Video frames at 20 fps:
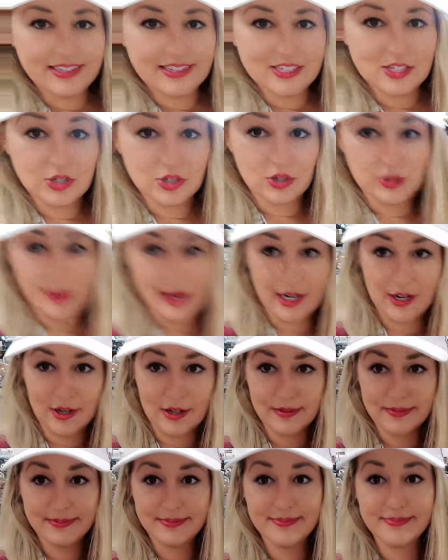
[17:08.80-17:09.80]

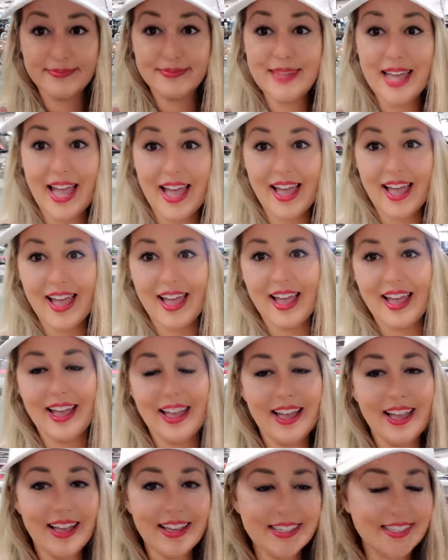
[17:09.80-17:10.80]
Studebaker.
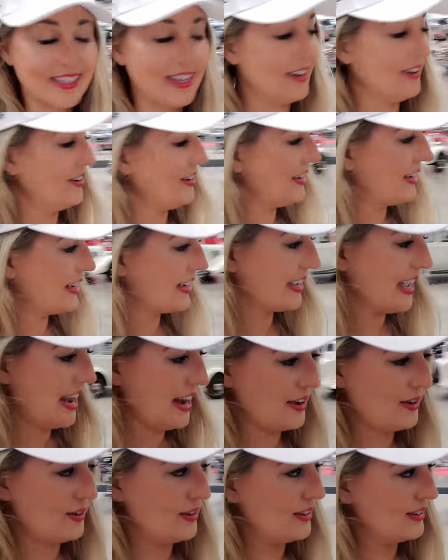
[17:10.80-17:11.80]
So, kind
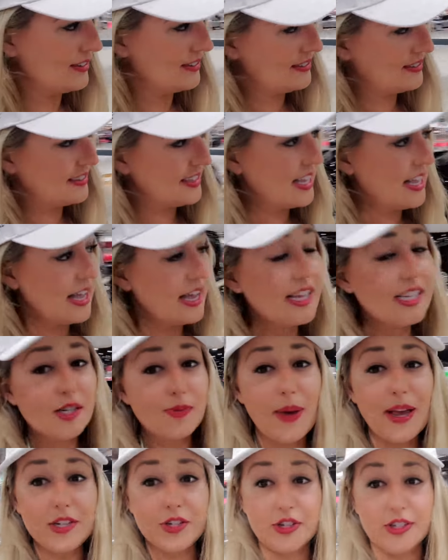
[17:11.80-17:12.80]
of cool.
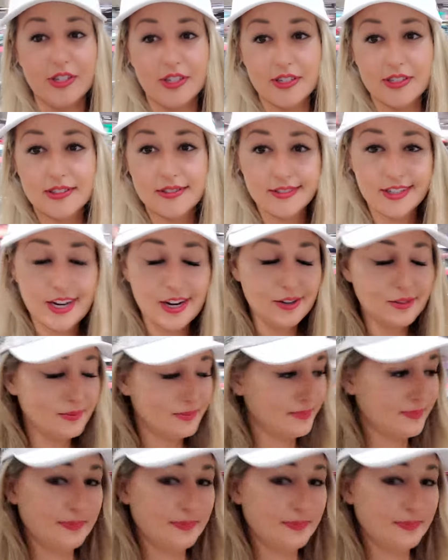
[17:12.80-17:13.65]
Special, you know?